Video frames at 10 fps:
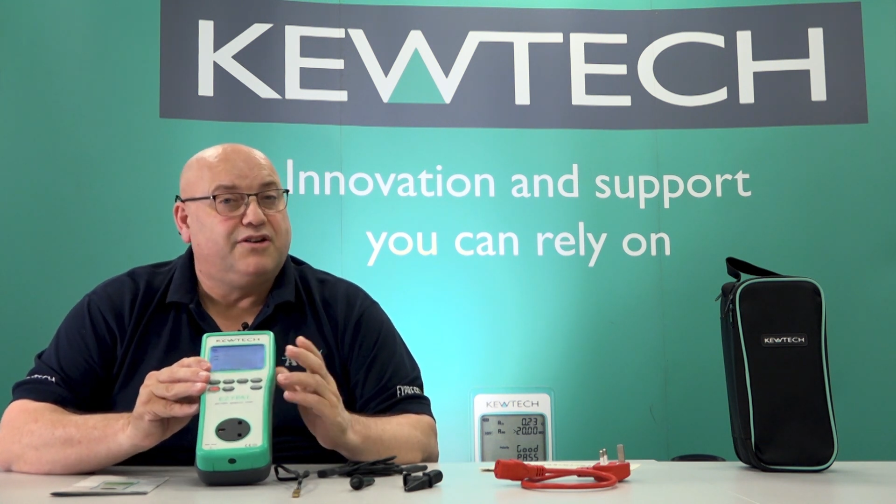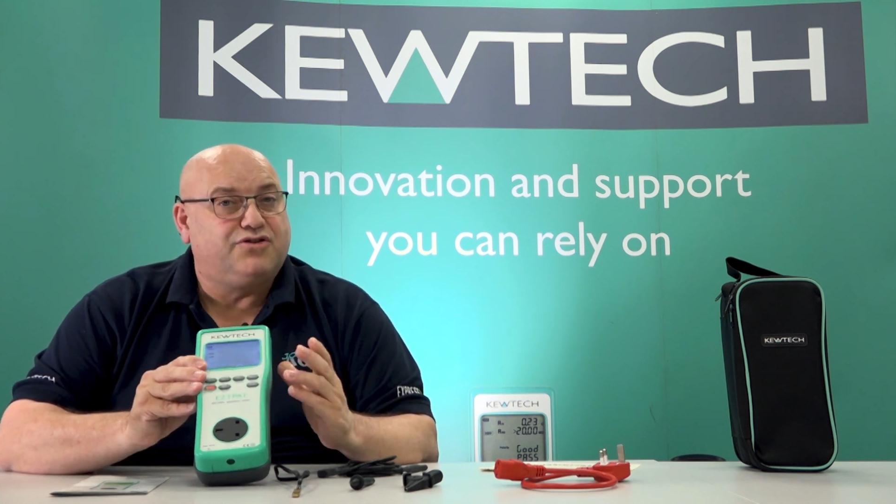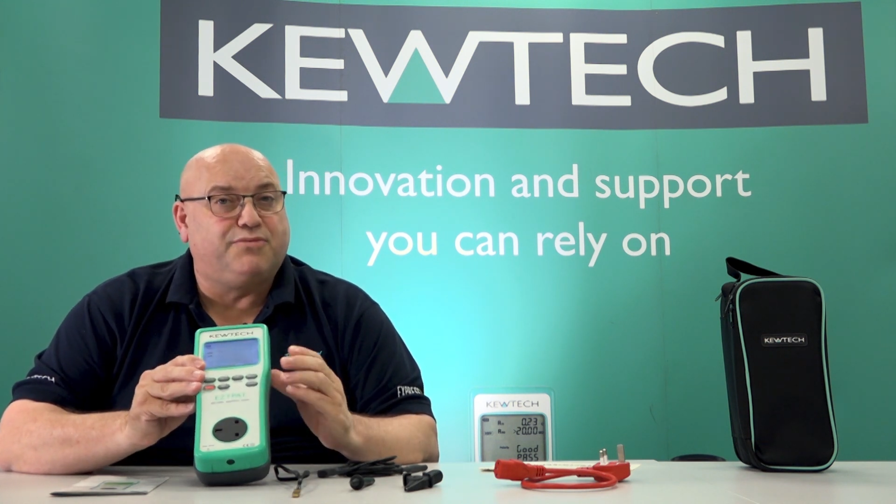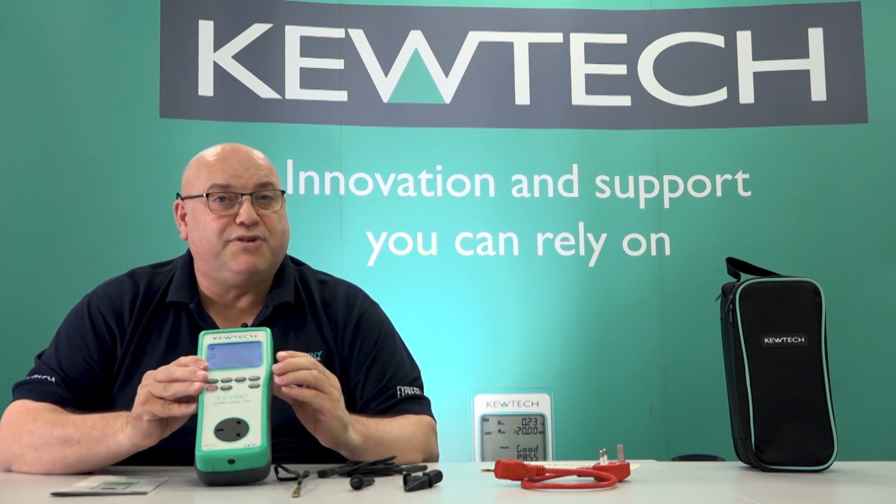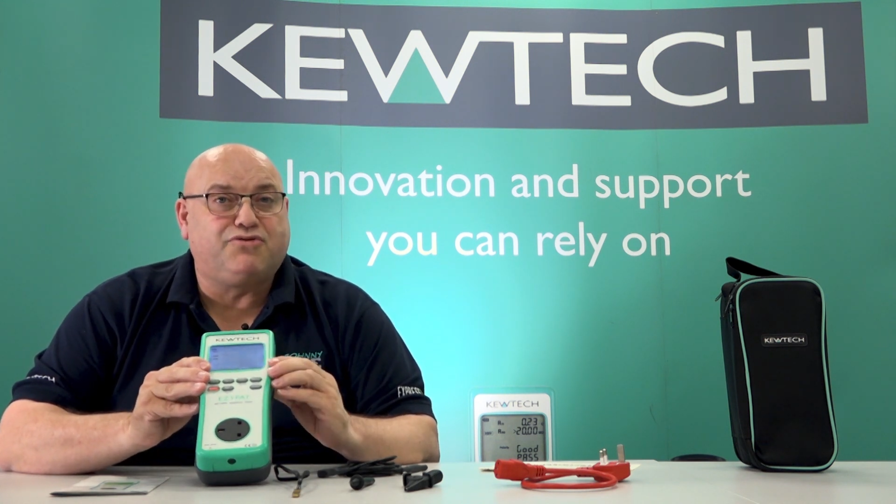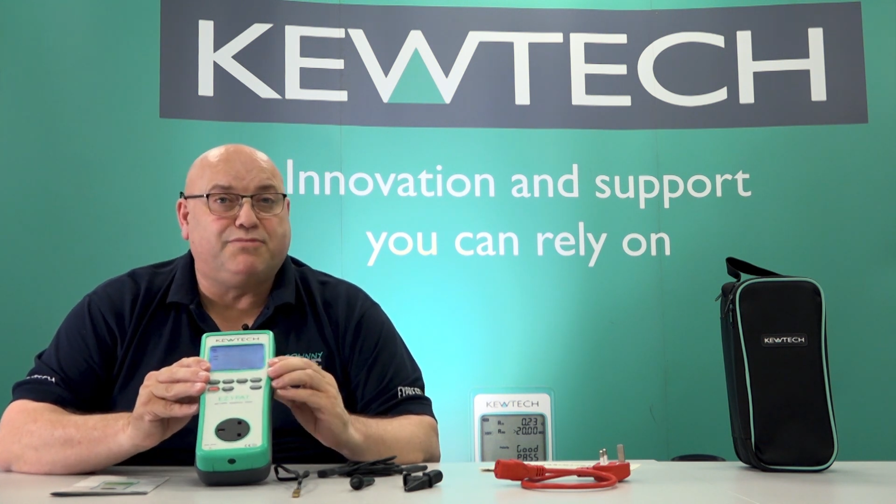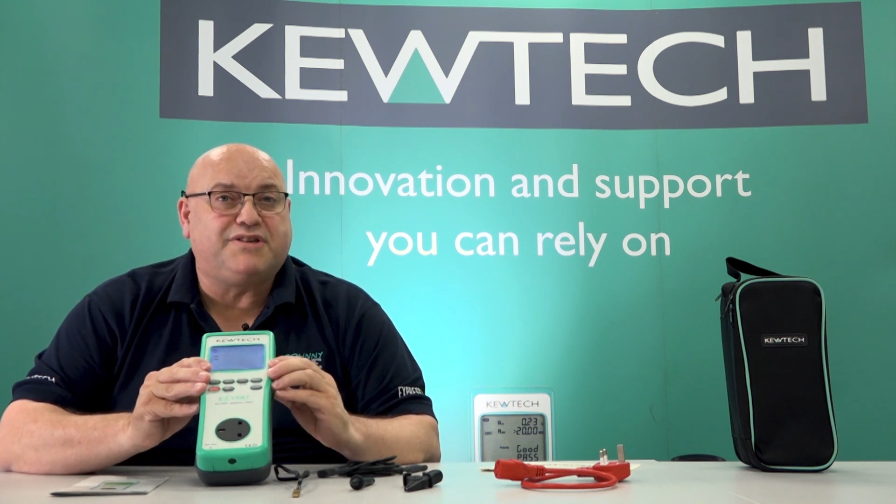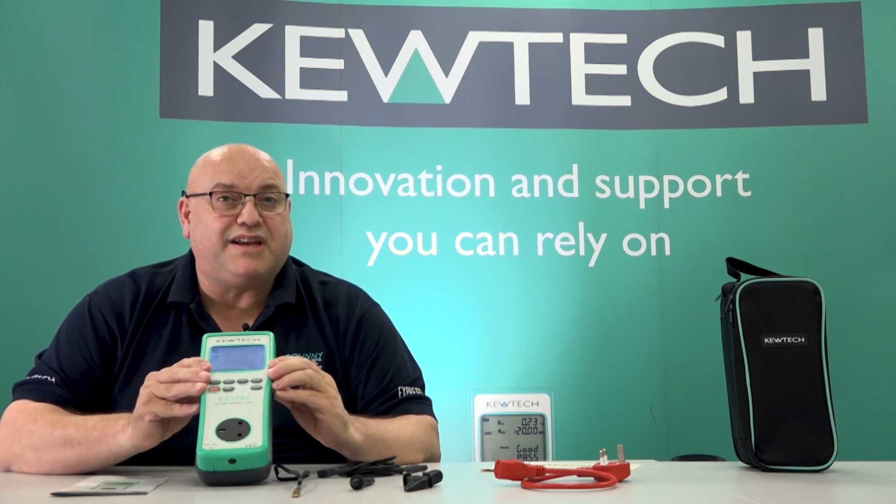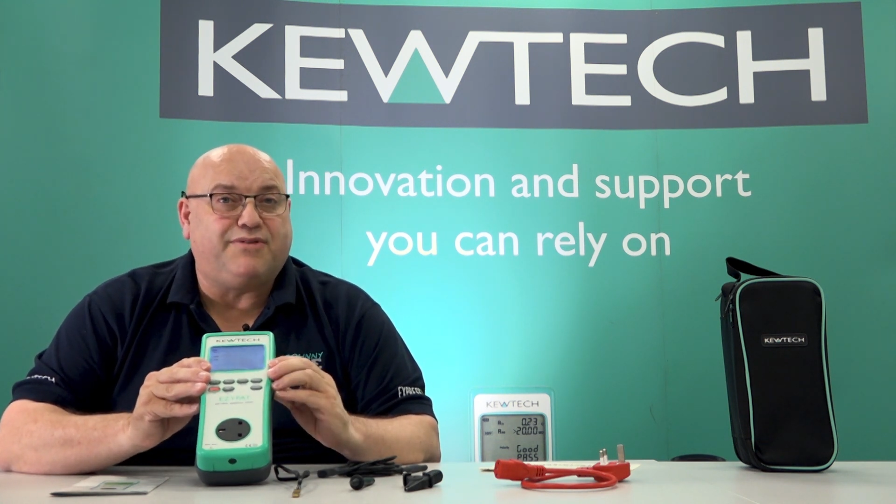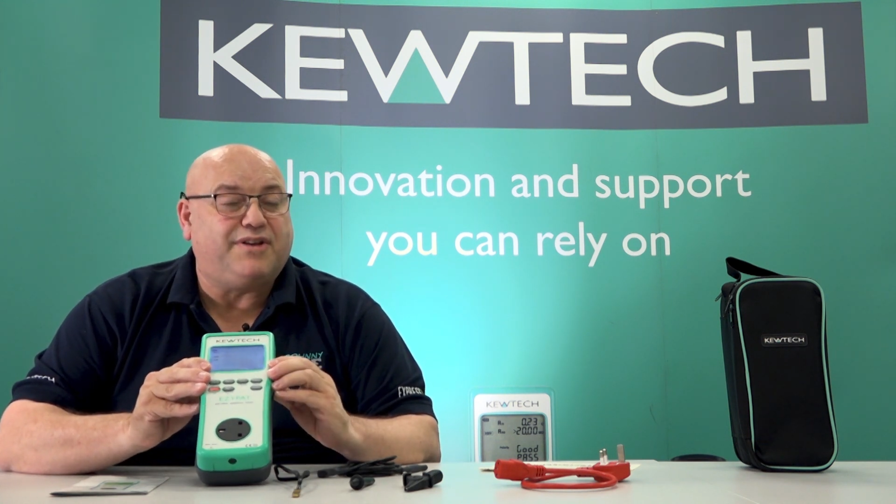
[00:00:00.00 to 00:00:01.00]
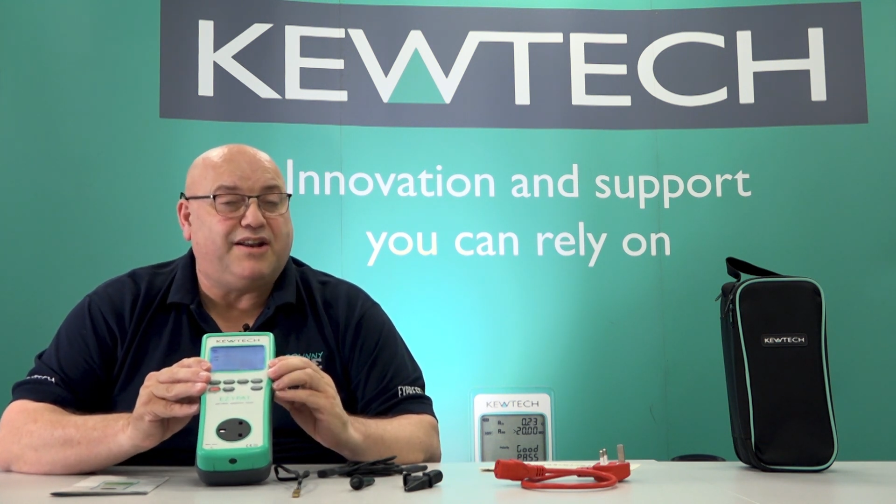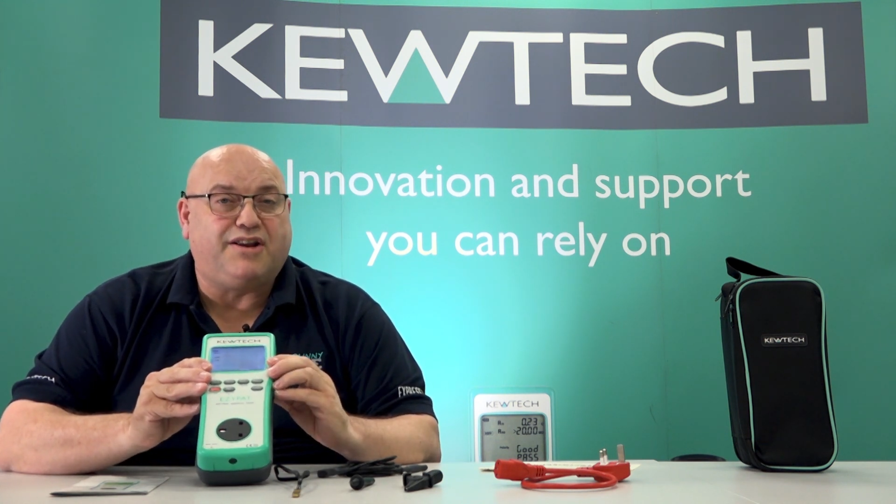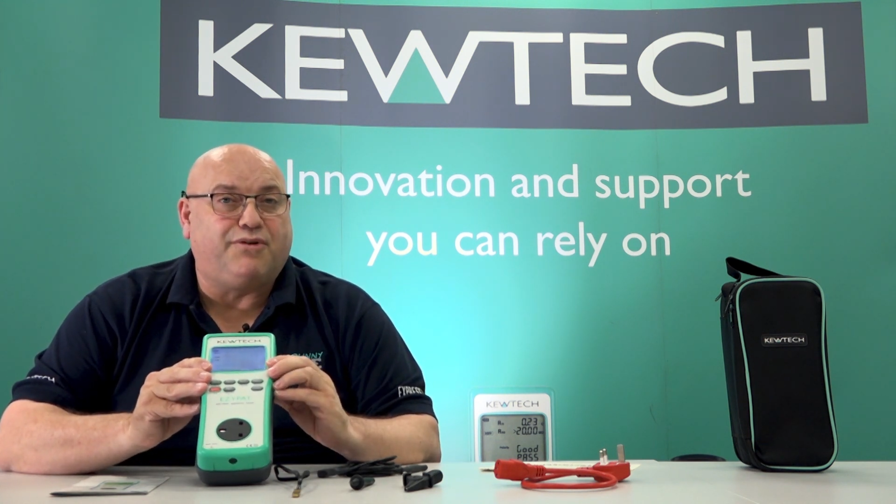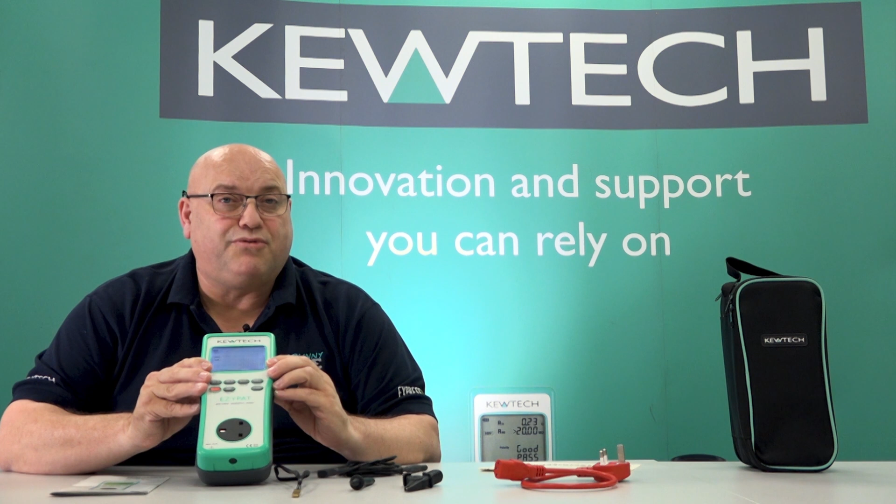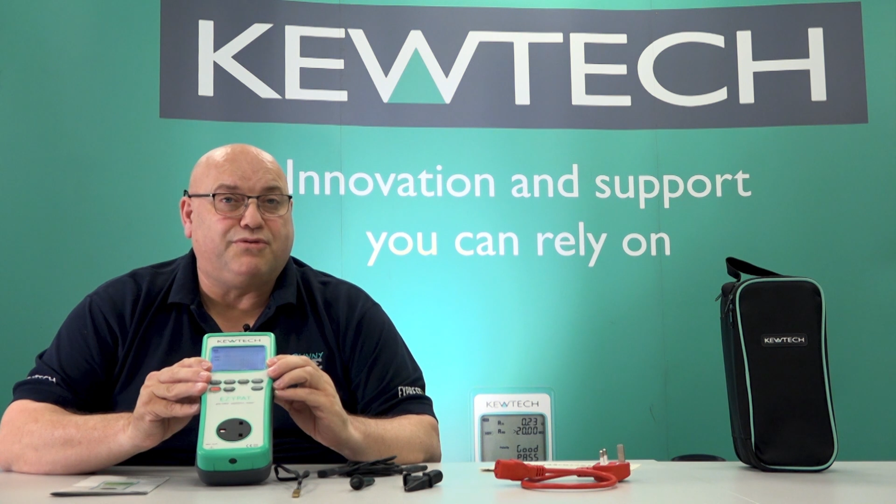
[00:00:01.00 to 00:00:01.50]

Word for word: Some instruments out there don't